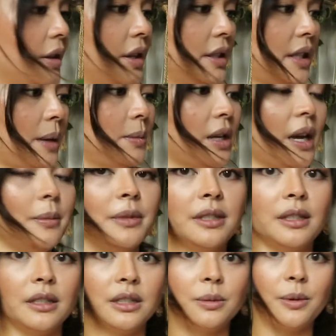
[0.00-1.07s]
at the same time as
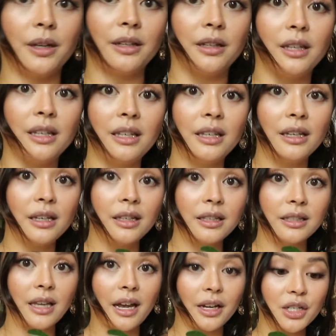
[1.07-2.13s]
this one. He
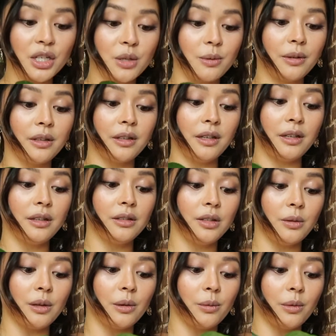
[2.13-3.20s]
is actually
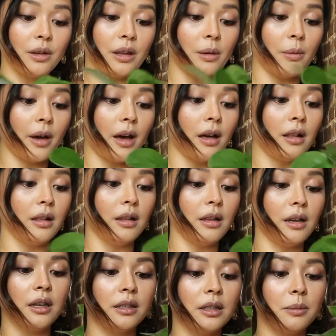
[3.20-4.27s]
doing really well.
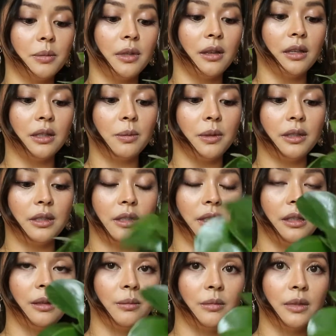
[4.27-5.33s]
Except this one
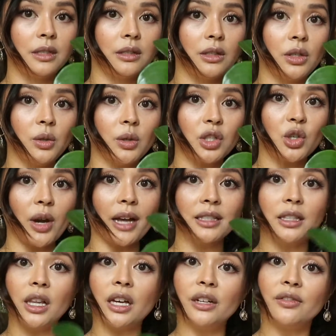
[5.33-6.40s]
seems to attract
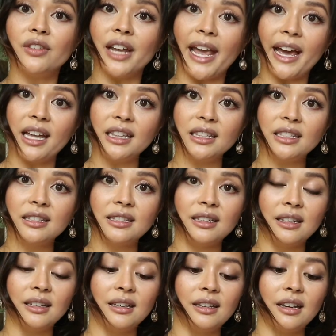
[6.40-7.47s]
a lot of gnats.
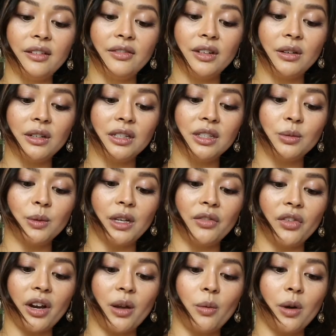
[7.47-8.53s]
I've noticed
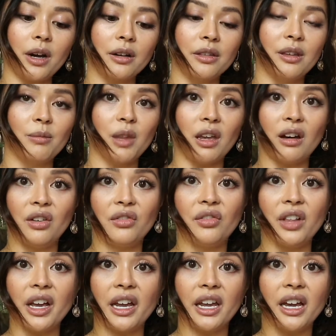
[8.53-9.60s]
whenever I water them, they all
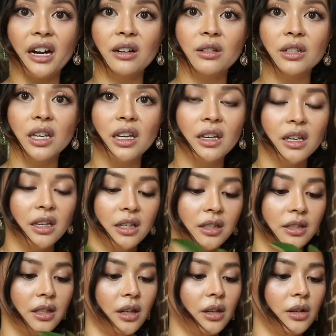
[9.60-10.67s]
fly out.
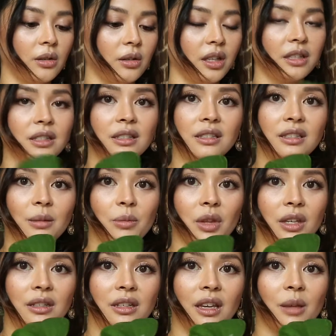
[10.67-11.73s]
So that's
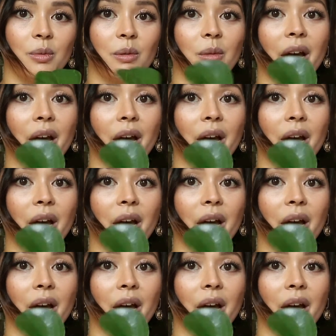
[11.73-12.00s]
something to keep in